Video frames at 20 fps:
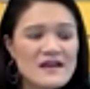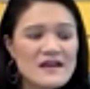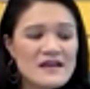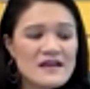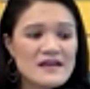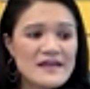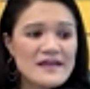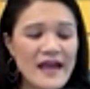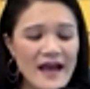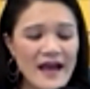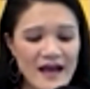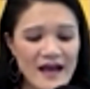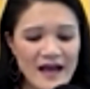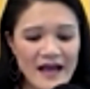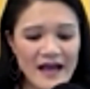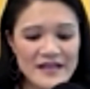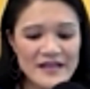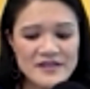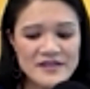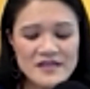Yeah,
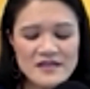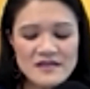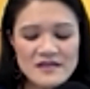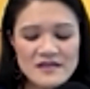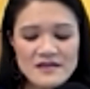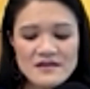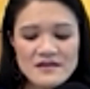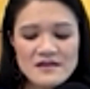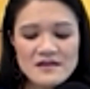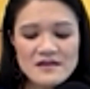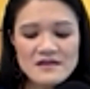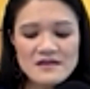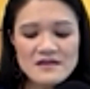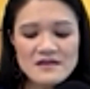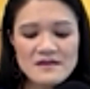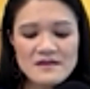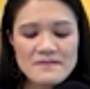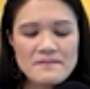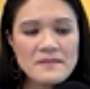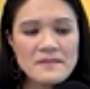I think
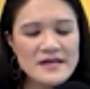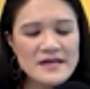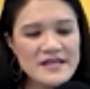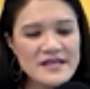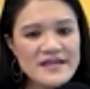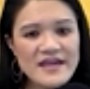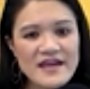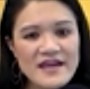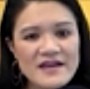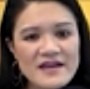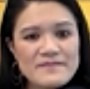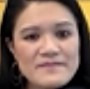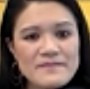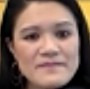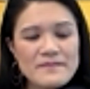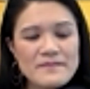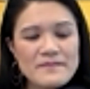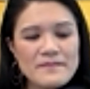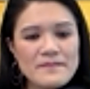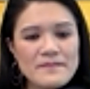uh, money can't
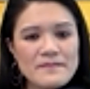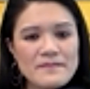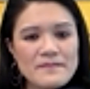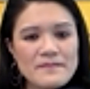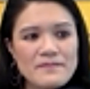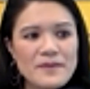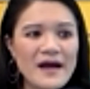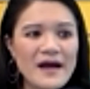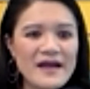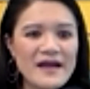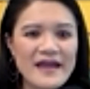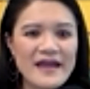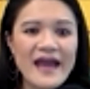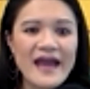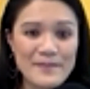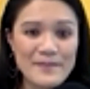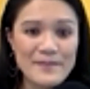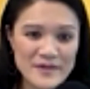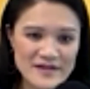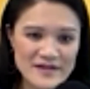buy
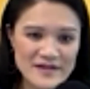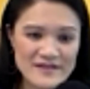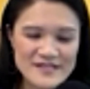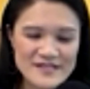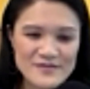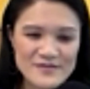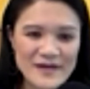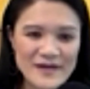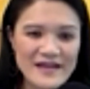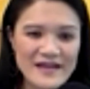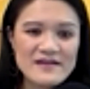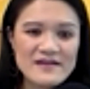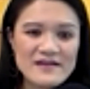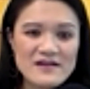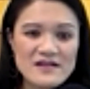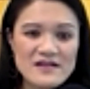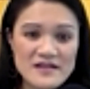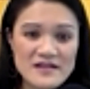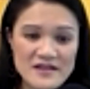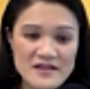happiness, right?
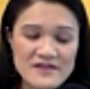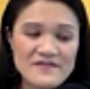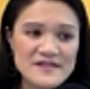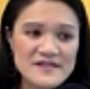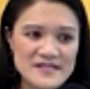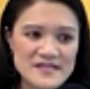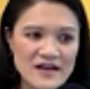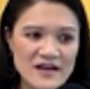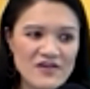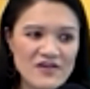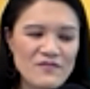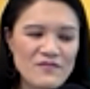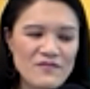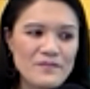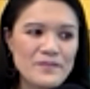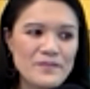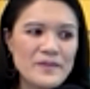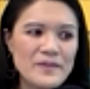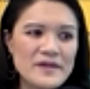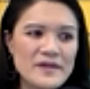In and of itself,
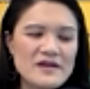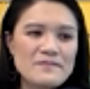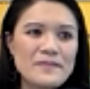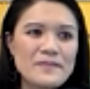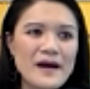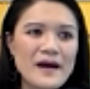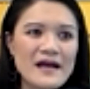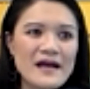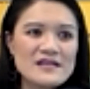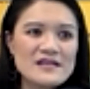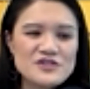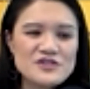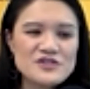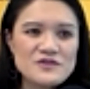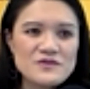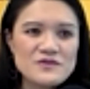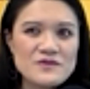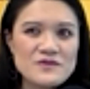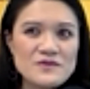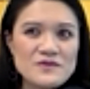but it buys
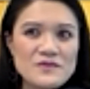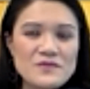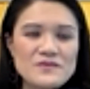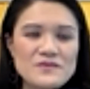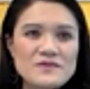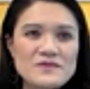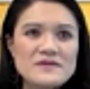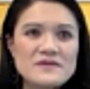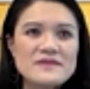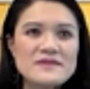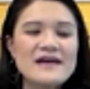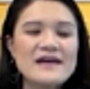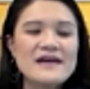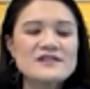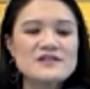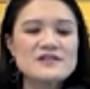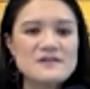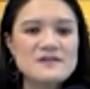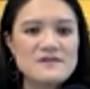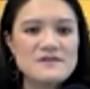you that
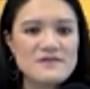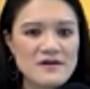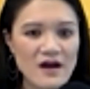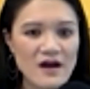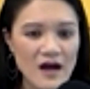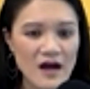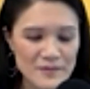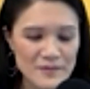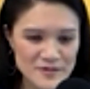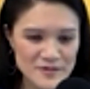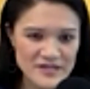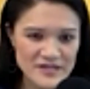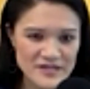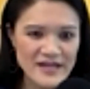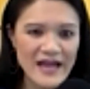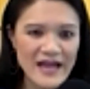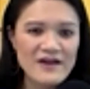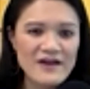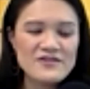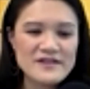
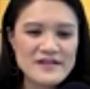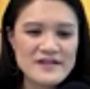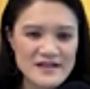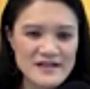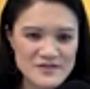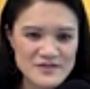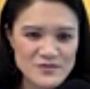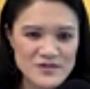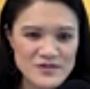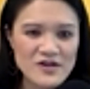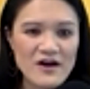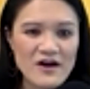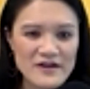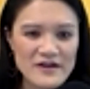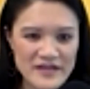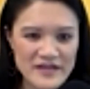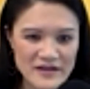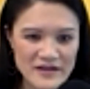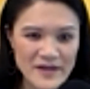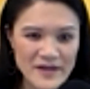optionality as we're
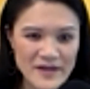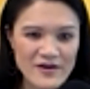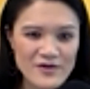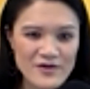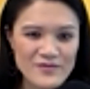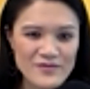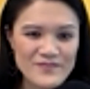talking about.